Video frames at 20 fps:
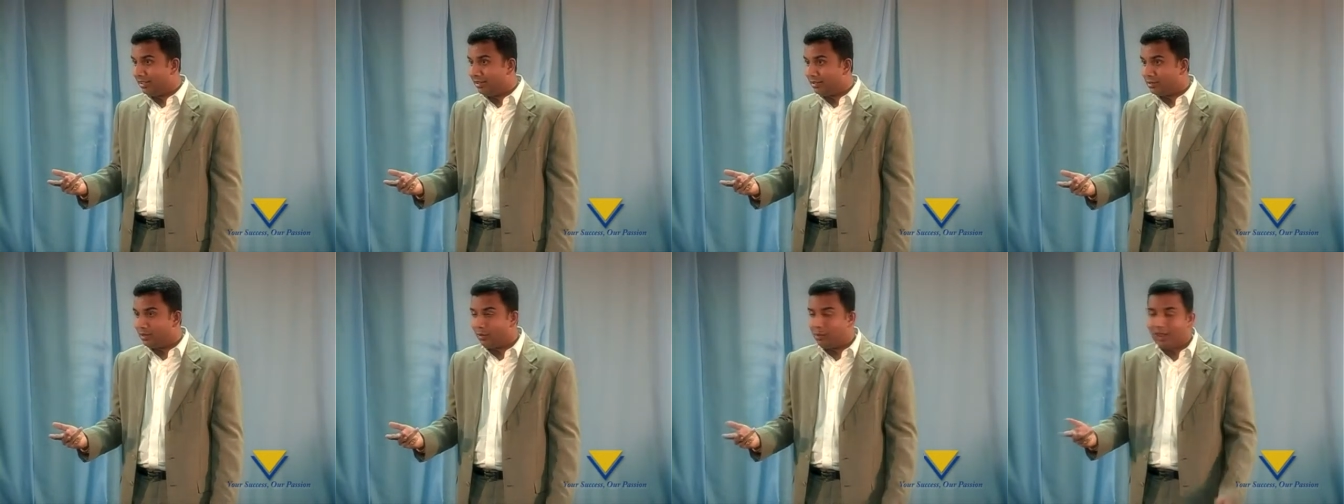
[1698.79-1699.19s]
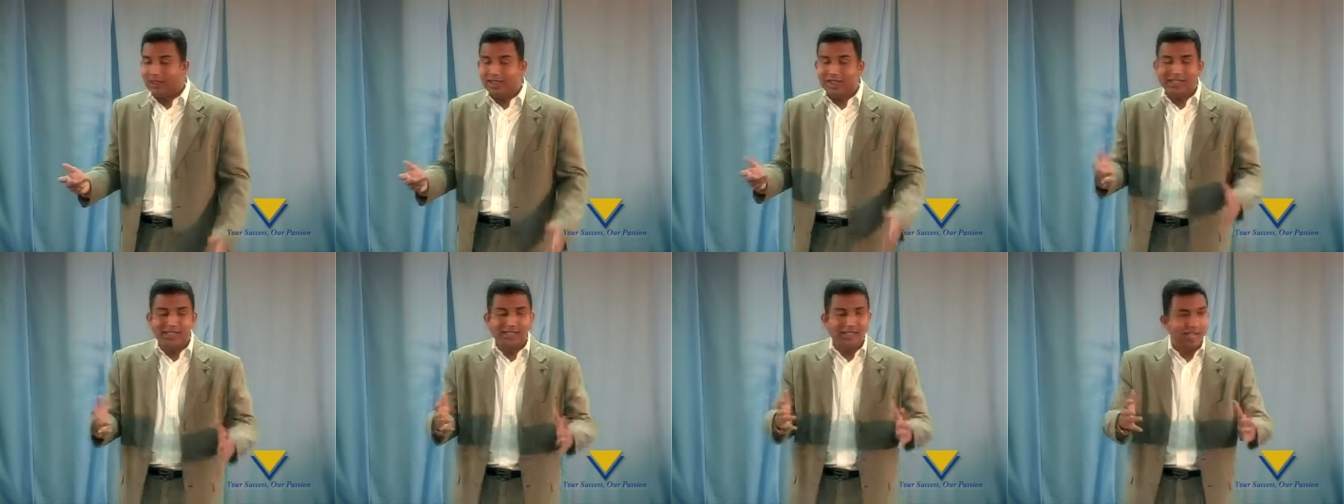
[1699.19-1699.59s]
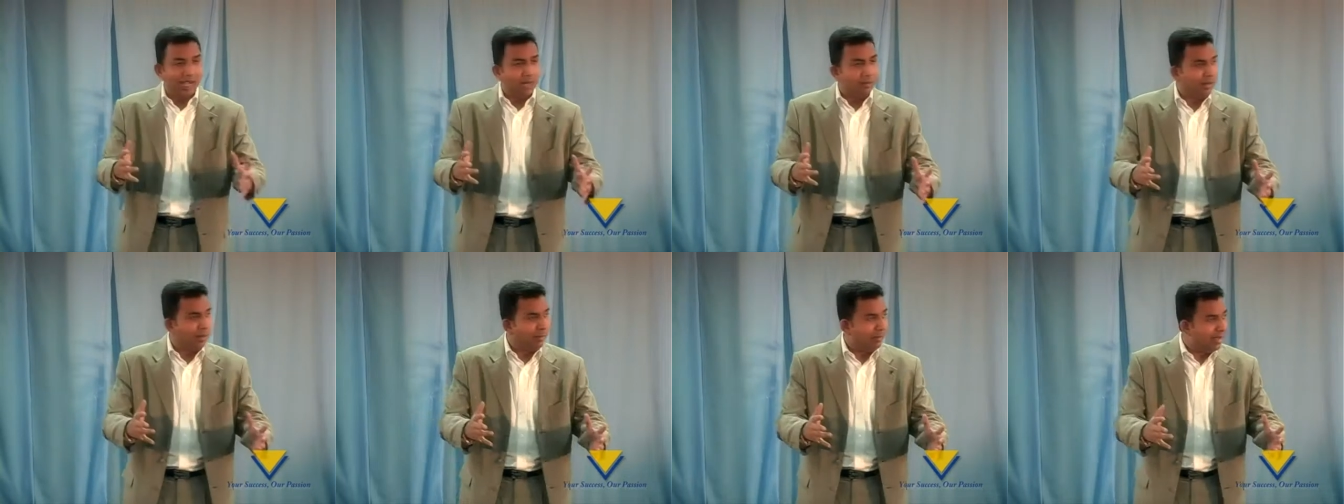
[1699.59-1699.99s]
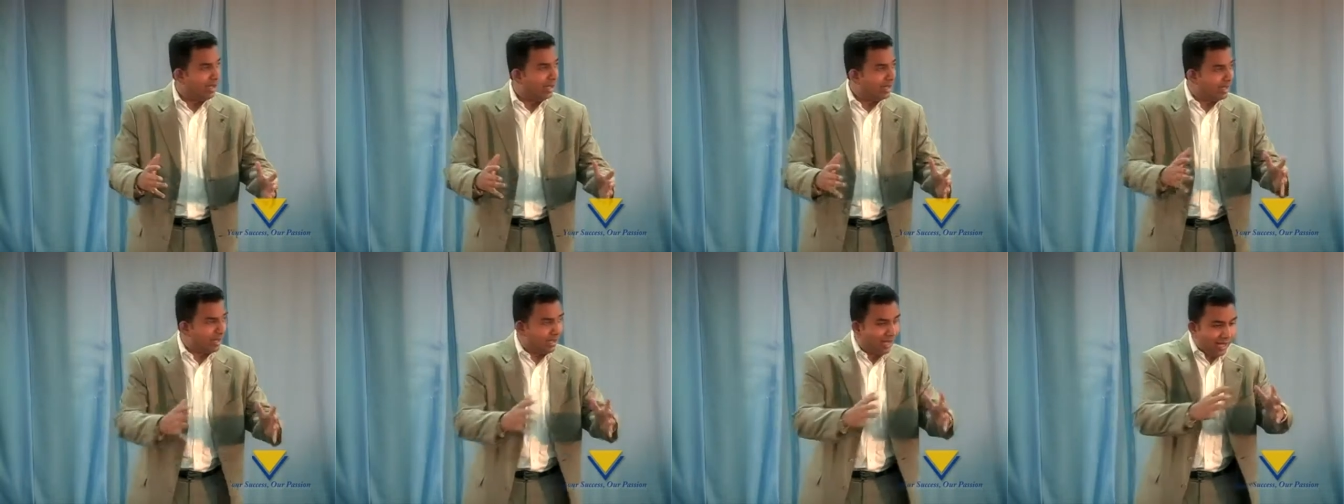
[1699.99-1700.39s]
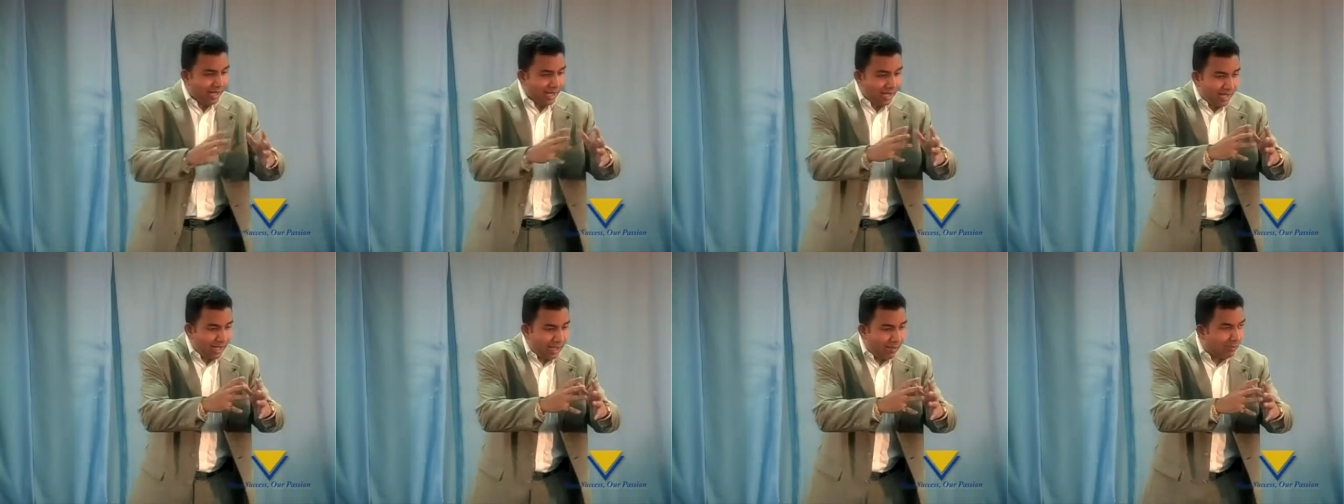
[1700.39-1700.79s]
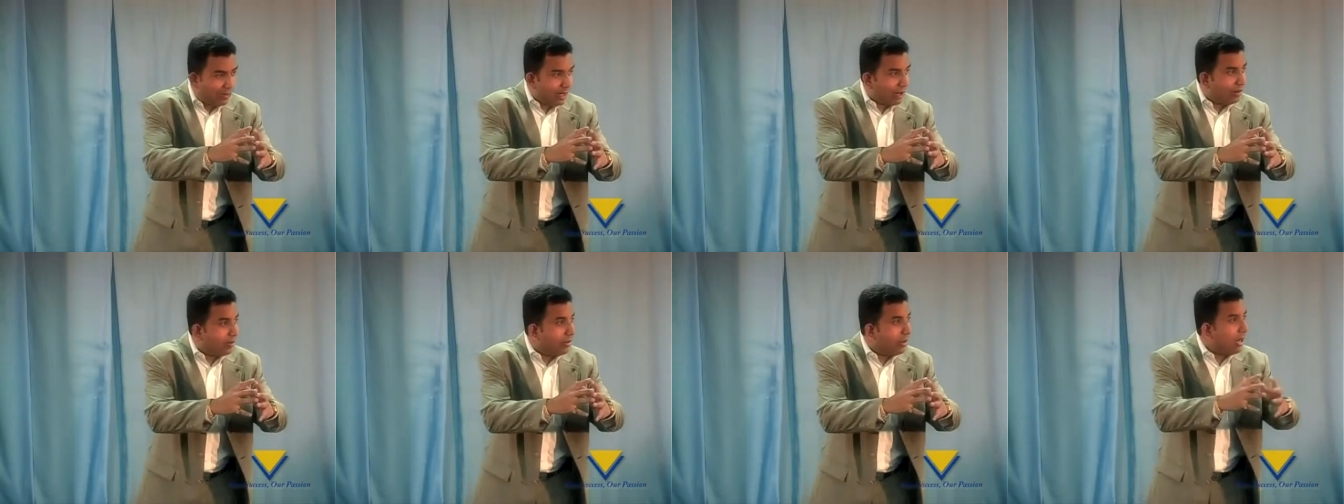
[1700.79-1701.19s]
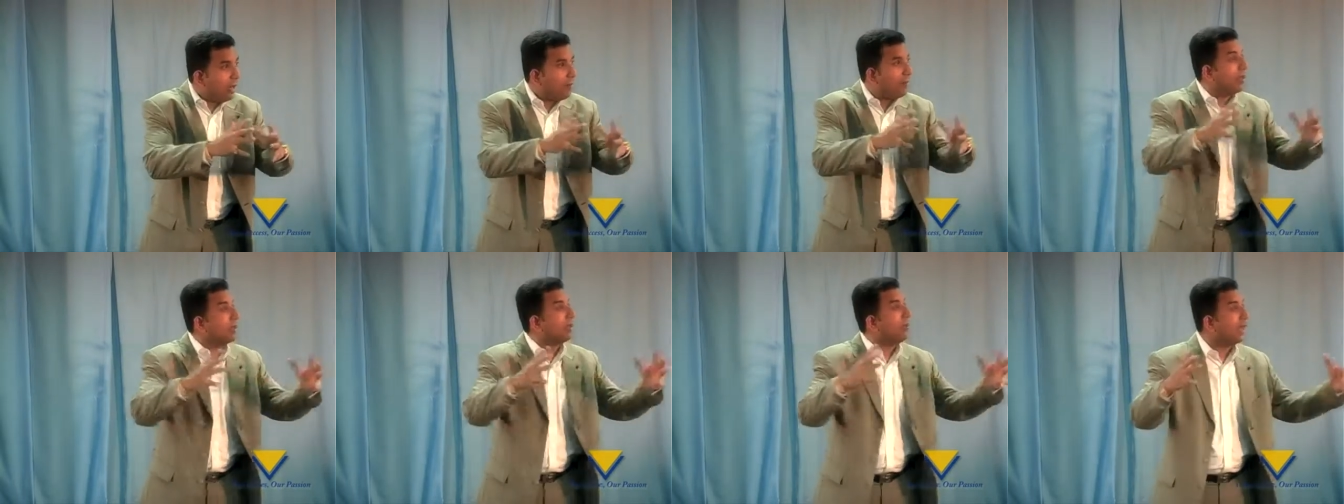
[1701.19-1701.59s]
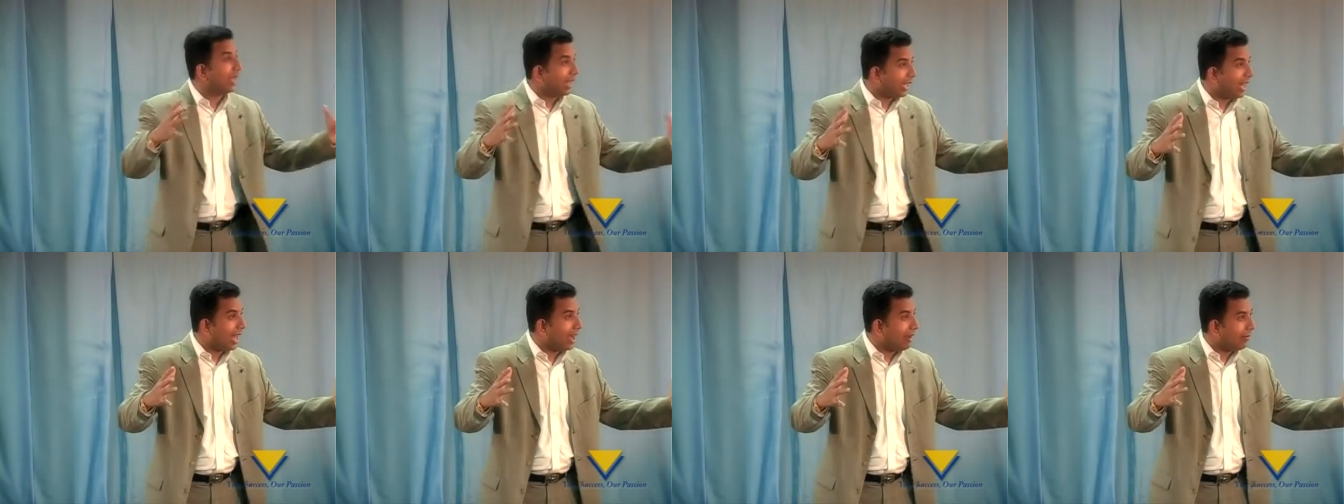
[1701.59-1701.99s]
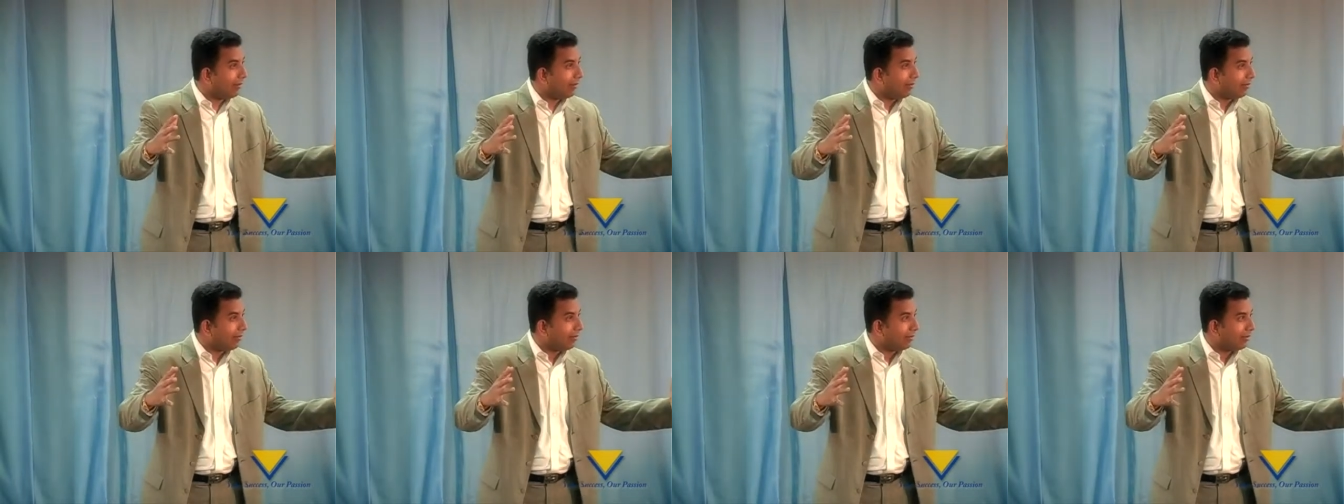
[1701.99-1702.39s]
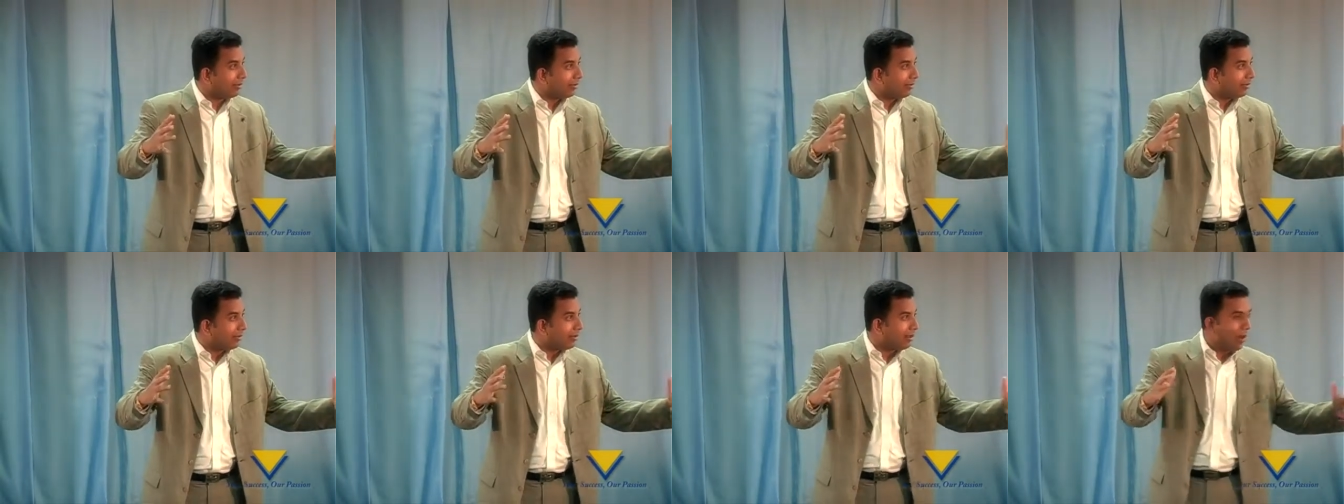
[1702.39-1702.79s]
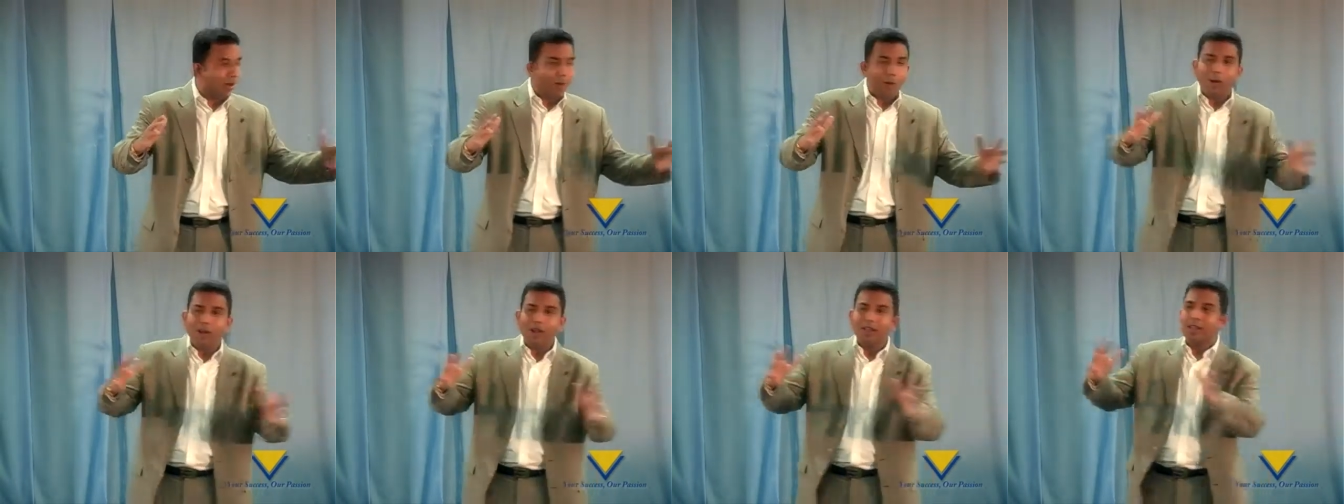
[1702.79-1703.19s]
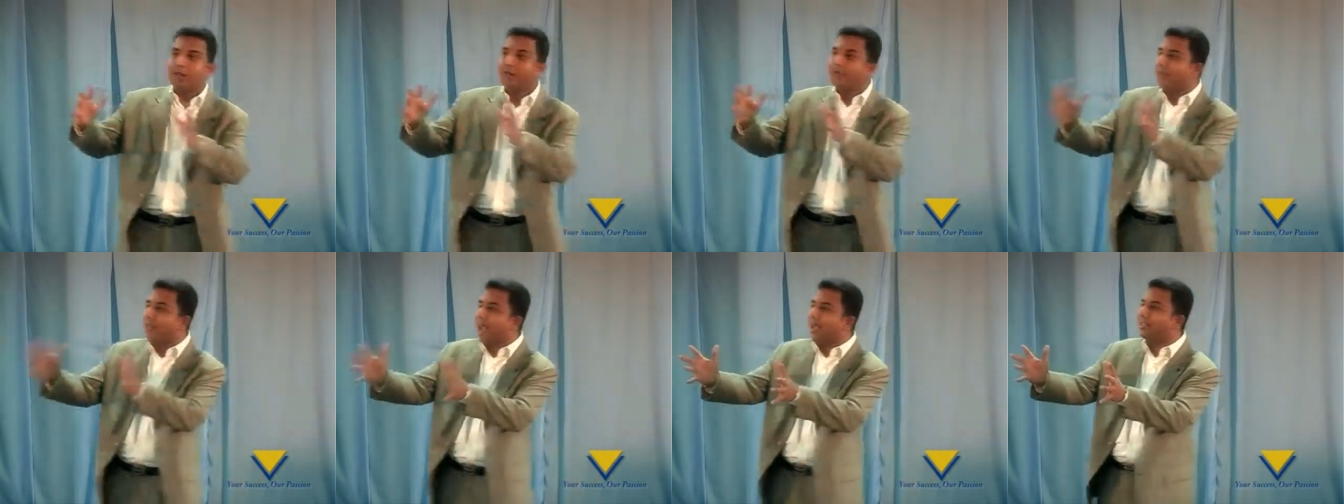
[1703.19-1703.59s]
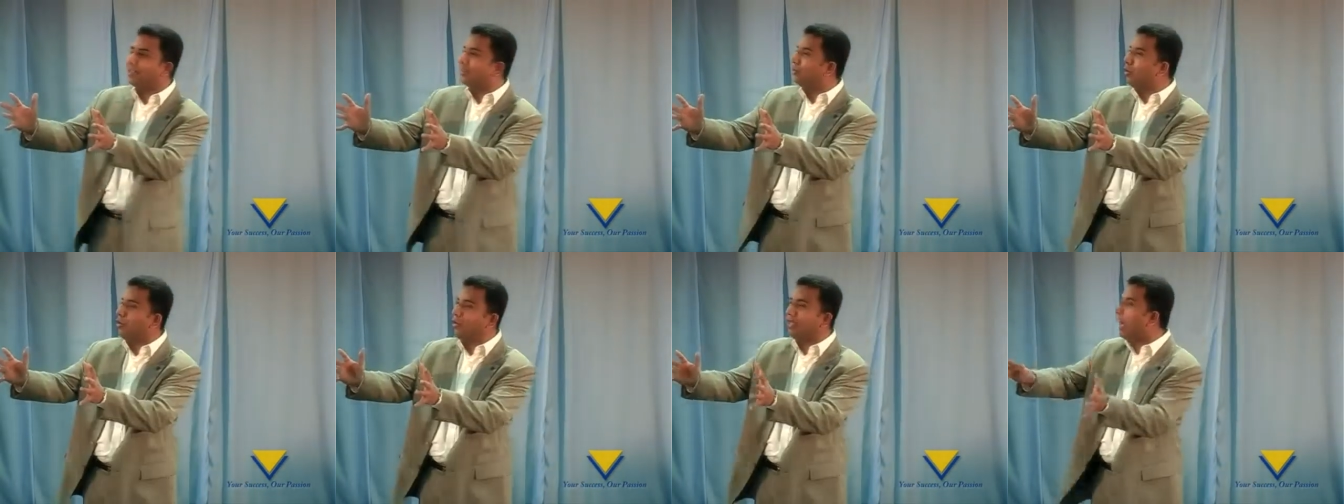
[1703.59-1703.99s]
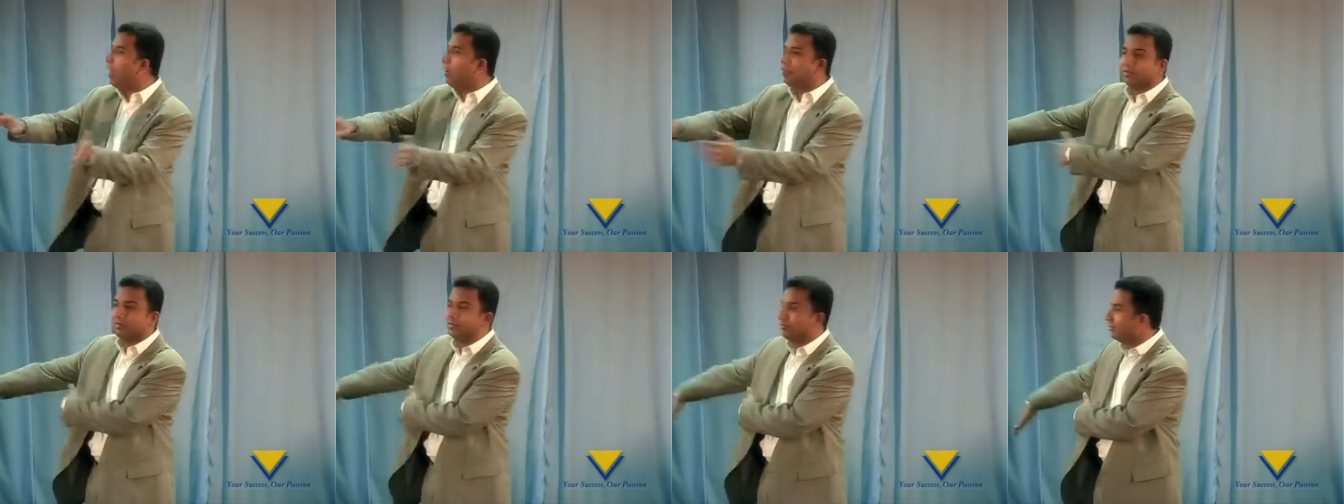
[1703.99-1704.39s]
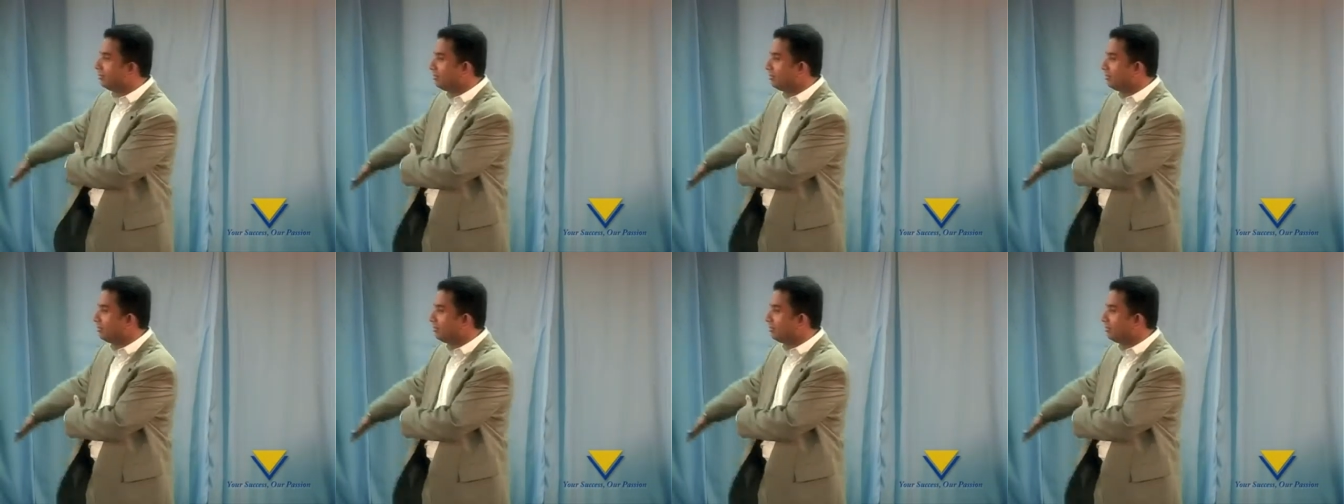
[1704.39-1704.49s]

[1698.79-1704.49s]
So what that statement means, if the dream is big enough, all the facts don't count.